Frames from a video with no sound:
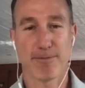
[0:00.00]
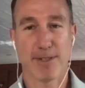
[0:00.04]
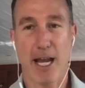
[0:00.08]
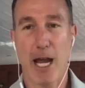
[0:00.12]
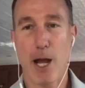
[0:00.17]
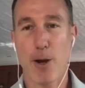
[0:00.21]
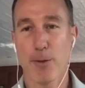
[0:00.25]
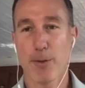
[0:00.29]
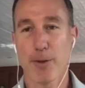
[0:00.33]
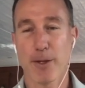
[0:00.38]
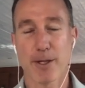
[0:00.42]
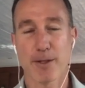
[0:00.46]

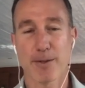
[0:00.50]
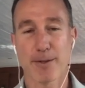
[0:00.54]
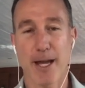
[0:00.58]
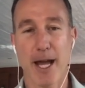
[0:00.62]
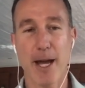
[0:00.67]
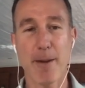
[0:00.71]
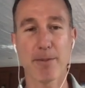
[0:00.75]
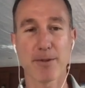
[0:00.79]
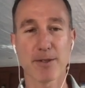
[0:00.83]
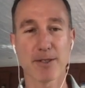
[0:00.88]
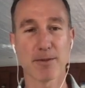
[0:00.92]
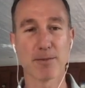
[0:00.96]
how things
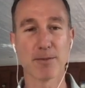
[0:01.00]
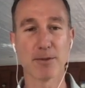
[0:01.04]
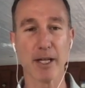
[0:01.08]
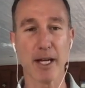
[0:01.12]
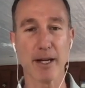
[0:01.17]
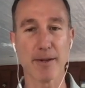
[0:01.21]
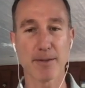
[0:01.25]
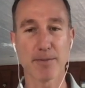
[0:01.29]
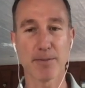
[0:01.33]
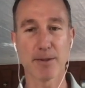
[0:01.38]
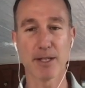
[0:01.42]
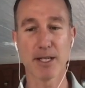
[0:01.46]
happen
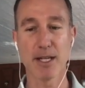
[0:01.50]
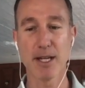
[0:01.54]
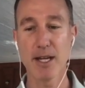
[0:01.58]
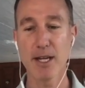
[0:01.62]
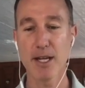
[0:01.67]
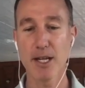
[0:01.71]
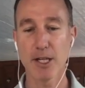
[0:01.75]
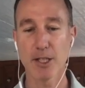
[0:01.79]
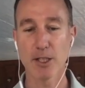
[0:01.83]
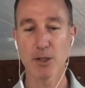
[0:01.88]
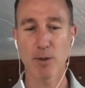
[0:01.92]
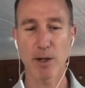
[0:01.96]
sometimes. But
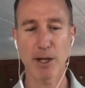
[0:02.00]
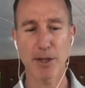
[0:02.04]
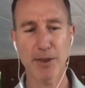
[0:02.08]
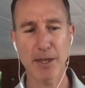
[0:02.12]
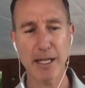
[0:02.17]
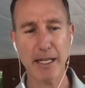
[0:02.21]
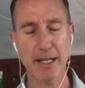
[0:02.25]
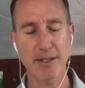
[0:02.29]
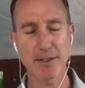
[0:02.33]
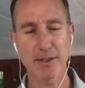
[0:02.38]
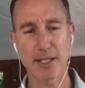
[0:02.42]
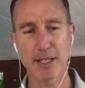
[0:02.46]
do I
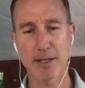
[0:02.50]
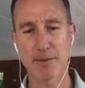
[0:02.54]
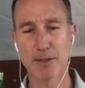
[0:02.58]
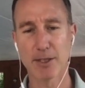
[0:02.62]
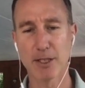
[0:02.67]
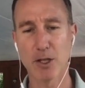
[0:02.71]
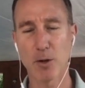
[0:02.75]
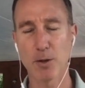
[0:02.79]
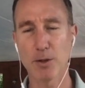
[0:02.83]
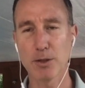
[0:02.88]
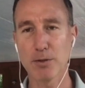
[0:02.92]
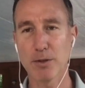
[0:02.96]
think it's going
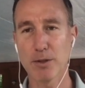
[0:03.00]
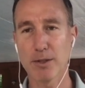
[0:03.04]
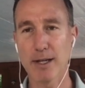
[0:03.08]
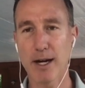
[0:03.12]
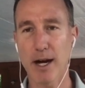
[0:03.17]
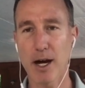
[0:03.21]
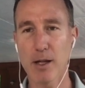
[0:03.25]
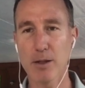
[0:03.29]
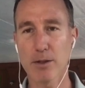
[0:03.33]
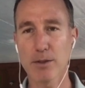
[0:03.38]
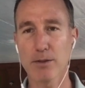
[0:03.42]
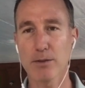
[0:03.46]
to go to
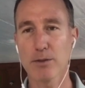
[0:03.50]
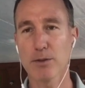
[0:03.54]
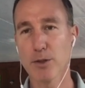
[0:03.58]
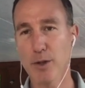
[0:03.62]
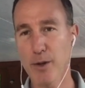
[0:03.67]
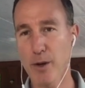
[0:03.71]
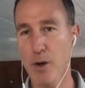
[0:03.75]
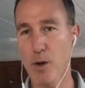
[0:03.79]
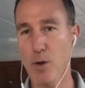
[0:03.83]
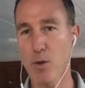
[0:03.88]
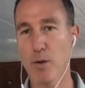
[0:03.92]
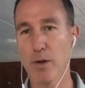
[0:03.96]
$1?
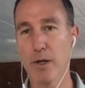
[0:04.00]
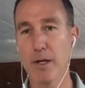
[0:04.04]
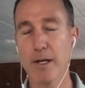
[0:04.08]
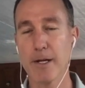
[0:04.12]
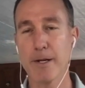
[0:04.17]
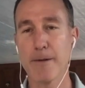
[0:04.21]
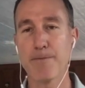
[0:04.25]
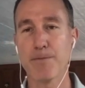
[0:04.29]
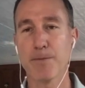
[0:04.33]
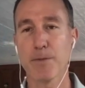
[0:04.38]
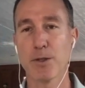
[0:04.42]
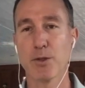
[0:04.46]
No.
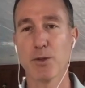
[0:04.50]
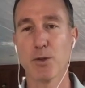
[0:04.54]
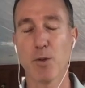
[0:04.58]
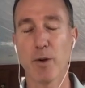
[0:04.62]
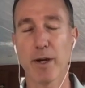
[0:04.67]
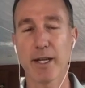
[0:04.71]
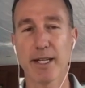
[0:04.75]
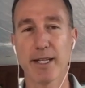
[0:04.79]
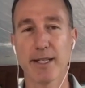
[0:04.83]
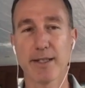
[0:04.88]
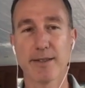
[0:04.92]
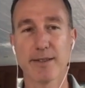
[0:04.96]
Do
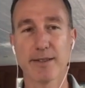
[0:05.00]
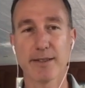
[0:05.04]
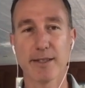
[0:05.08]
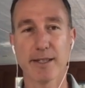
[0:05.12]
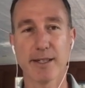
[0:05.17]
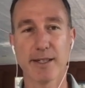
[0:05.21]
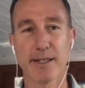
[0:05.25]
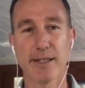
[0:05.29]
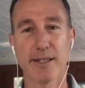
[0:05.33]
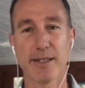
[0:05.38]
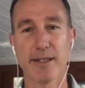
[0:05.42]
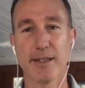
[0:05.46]
I get
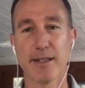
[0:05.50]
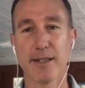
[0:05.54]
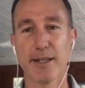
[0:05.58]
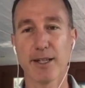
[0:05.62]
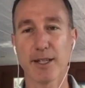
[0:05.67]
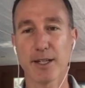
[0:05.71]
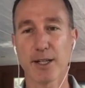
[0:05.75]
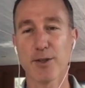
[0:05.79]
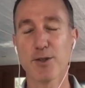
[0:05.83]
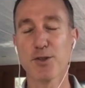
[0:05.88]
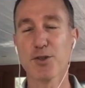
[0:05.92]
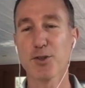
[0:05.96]

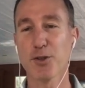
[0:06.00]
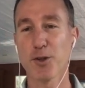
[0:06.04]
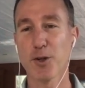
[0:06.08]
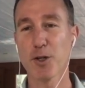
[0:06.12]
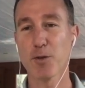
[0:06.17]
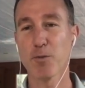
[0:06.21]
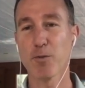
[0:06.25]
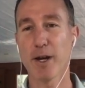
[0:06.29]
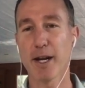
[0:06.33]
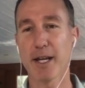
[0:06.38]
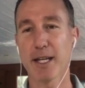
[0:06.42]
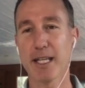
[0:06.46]

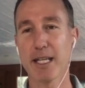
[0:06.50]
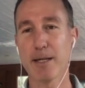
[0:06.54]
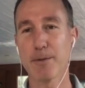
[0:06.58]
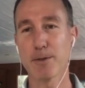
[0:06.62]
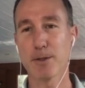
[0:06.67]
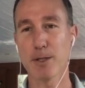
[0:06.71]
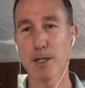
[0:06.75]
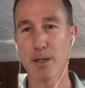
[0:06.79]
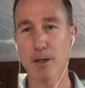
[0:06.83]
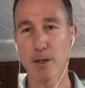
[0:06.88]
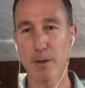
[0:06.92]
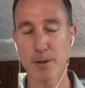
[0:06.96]
concerned when I keep
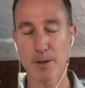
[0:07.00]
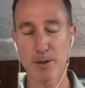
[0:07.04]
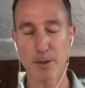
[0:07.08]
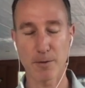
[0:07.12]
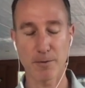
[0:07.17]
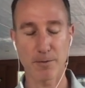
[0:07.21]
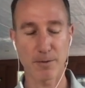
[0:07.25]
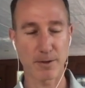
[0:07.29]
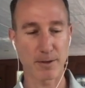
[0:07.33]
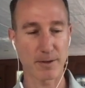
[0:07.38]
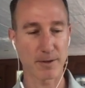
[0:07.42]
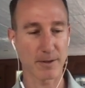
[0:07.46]
seeing all these
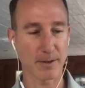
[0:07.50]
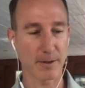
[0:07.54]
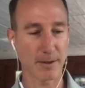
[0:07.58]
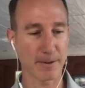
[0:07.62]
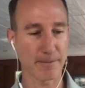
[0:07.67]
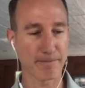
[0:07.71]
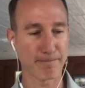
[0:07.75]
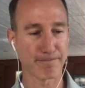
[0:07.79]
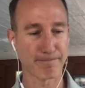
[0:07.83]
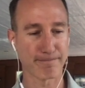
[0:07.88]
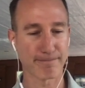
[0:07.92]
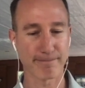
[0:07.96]
different
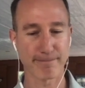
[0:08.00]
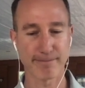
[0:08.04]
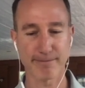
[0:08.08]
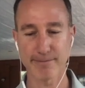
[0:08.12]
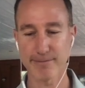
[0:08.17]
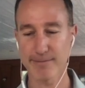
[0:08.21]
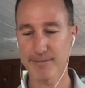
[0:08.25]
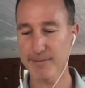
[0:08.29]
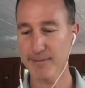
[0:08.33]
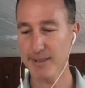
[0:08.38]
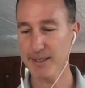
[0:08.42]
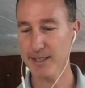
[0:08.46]

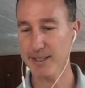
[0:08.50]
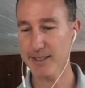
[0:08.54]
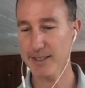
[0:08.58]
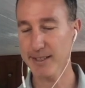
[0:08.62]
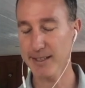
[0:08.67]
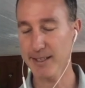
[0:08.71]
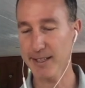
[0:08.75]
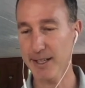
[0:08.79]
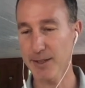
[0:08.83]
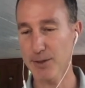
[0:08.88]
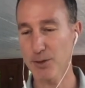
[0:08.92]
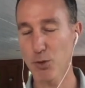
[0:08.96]

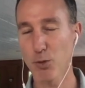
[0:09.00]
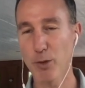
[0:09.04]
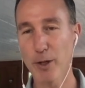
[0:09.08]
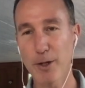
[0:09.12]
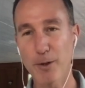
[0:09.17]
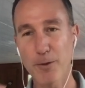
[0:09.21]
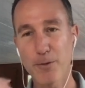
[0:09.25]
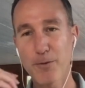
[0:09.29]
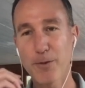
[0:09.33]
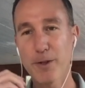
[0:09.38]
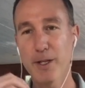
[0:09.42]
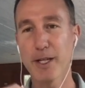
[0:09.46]

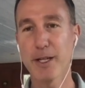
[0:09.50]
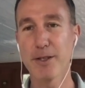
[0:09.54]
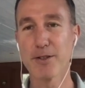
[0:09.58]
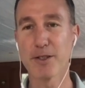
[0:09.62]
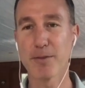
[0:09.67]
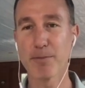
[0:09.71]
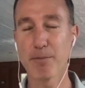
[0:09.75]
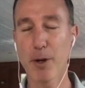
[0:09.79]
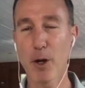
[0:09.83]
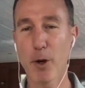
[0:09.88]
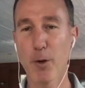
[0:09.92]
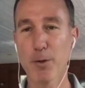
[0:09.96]
Twitter feeds
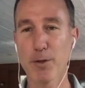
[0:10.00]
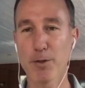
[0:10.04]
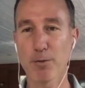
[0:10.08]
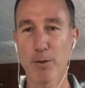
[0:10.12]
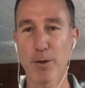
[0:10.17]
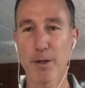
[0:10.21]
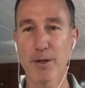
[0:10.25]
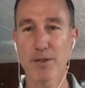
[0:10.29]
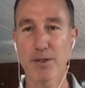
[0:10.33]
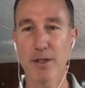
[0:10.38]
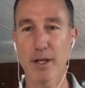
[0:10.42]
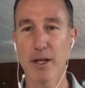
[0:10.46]
and posts
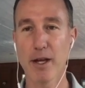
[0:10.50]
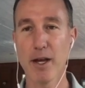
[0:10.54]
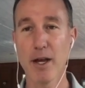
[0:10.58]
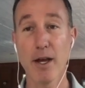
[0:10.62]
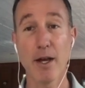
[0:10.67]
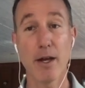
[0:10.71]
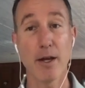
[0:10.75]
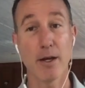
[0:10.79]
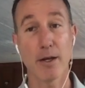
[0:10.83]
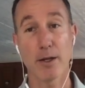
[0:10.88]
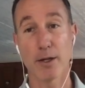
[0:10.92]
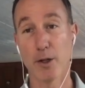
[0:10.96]
where they say,
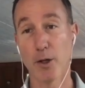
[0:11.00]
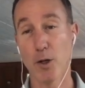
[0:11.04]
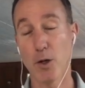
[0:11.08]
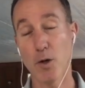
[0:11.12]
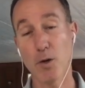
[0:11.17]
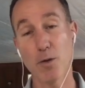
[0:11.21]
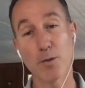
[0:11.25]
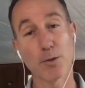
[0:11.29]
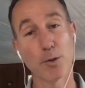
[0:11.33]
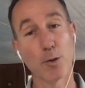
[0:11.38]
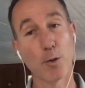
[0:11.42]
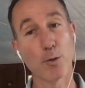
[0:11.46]
you
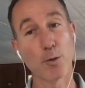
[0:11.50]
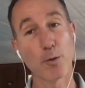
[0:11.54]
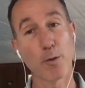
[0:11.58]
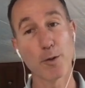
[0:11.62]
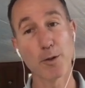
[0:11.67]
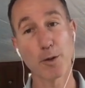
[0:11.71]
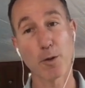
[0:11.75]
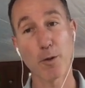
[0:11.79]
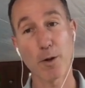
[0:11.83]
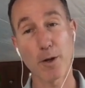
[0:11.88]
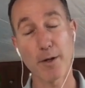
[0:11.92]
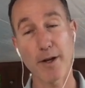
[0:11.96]
know,
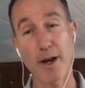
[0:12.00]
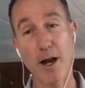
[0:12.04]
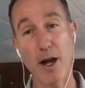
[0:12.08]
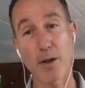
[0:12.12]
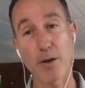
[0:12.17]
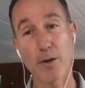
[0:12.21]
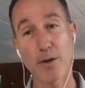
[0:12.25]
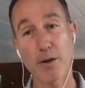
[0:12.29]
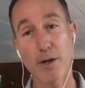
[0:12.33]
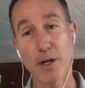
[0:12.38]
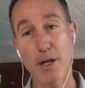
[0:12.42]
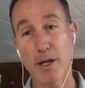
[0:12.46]
Dogecoin's going
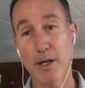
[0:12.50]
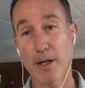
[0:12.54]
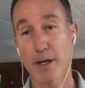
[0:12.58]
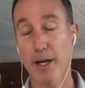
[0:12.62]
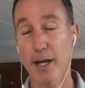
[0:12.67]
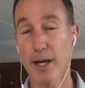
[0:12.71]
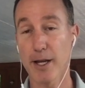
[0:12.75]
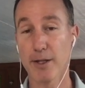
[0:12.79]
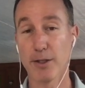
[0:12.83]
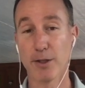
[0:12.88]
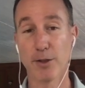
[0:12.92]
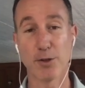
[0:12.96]
$1
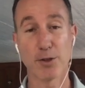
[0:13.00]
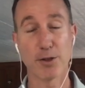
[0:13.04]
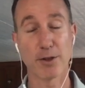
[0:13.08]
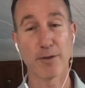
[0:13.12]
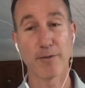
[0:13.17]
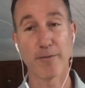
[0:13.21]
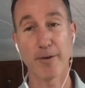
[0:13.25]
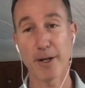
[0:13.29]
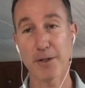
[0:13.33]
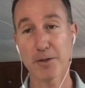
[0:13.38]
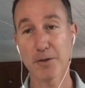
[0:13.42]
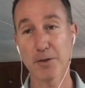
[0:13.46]
and you should
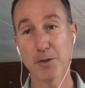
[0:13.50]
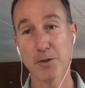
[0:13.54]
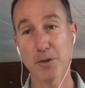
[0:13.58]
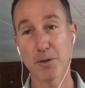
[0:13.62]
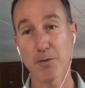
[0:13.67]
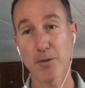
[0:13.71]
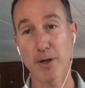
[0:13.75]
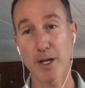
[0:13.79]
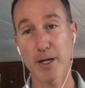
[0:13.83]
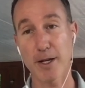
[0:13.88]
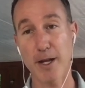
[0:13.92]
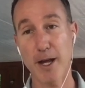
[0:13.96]
invest into
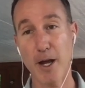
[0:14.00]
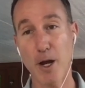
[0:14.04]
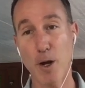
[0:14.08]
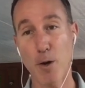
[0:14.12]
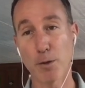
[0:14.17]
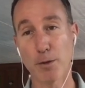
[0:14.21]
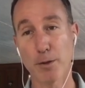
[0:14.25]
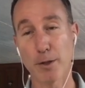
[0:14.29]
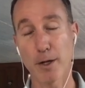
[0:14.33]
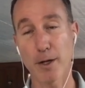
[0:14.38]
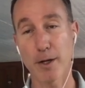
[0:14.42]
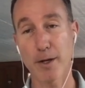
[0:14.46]
it right now
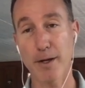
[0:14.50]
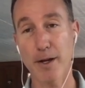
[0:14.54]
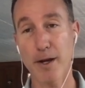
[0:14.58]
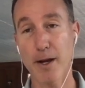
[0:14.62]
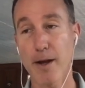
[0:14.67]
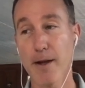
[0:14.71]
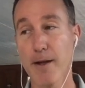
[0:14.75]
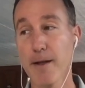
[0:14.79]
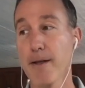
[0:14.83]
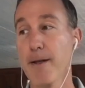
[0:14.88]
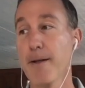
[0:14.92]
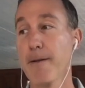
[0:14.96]
and
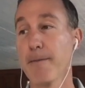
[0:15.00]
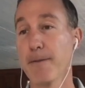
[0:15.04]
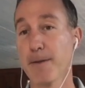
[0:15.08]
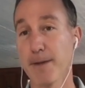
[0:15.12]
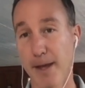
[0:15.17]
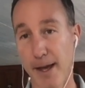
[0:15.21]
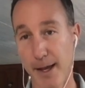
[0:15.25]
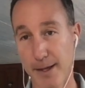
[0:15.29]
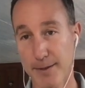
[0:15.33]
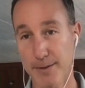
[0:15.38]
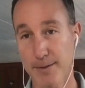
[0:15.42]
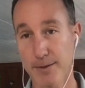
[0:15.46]
da-da-da?
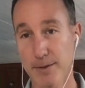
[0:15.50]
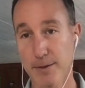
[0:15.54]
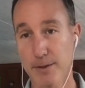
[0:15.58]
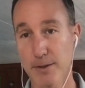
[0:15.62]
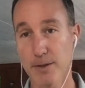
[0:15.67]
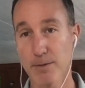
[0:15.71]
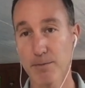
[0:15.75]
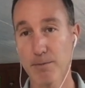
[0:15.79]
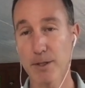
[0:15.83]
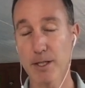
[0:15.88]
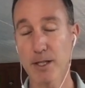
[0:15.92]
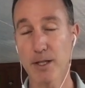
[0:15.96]

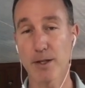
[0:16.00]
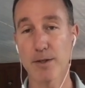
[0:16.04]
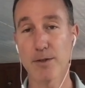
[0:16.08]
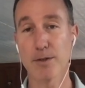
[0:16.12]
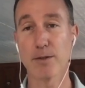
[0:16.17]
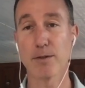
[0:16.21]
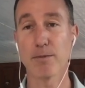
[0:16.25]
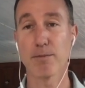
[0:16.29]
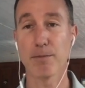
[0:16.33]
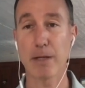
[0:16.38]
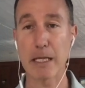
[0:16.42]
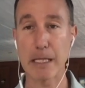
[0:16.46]
Yes,
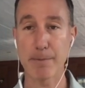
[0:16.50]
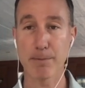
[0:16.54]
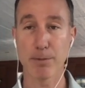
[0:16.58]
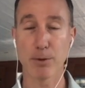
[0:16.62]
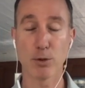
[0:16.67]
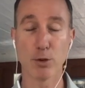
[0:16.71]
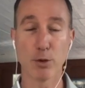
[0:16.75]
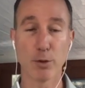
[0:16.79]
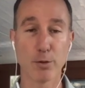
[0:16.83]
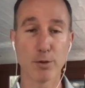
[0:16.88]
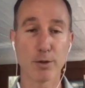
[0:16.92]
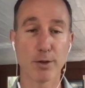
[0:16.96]
because
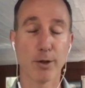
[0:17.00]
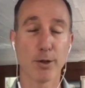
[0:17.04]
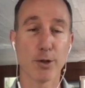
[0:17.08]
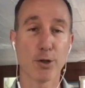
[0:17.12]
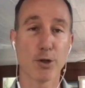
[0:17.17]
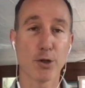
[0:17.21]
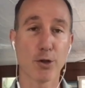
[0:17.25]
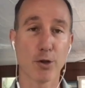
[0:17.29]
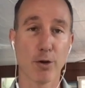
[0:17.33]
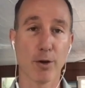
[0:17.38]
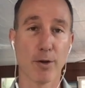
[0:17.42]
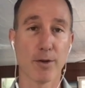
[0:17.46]
people lose their
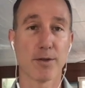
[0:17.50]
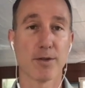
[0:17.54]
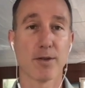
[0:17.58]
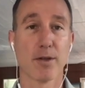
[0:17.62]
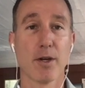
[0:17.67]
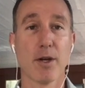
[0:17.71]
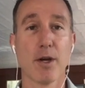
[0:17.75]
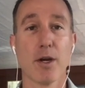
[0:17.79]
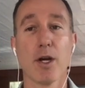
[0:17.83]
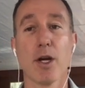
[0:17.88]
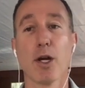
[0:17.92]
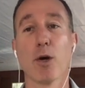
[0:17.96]
shirts,
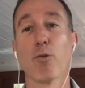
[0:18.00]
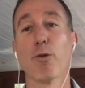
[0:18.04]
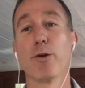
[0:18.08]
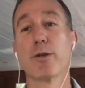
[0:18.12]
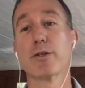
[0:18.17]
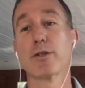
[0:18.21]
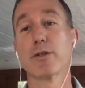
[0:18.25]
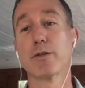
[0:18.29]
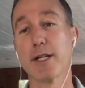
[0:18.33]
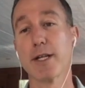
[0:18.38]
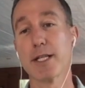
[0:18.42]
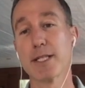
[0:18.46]

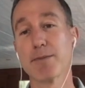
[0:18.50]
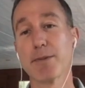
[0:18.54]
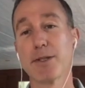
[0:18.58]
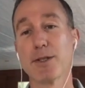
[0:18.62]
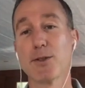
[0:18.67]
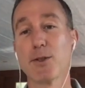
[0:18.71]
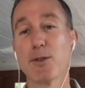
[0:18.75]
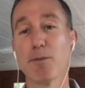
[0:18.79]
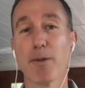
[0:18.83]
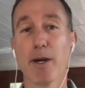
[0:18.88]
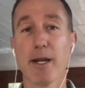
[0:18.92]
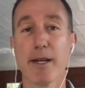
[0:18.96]
which leads me
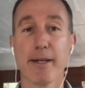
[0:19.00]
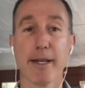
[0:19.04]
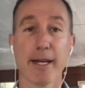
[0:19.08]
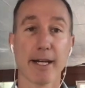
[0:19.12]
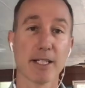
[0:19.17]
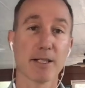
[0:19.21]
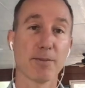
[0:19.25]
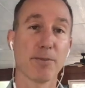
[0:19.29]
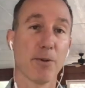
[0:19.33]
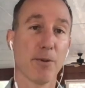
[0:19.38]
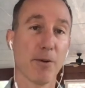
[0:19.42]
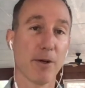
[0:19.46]
to my
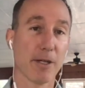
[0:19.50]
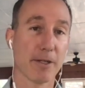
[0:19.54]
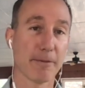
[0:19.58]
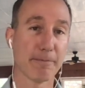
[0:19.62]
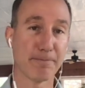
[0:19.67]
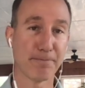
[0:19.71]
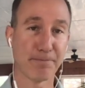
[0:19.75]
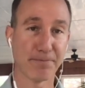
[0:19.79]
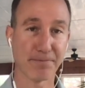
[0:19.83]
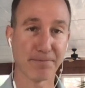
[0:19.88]
next point.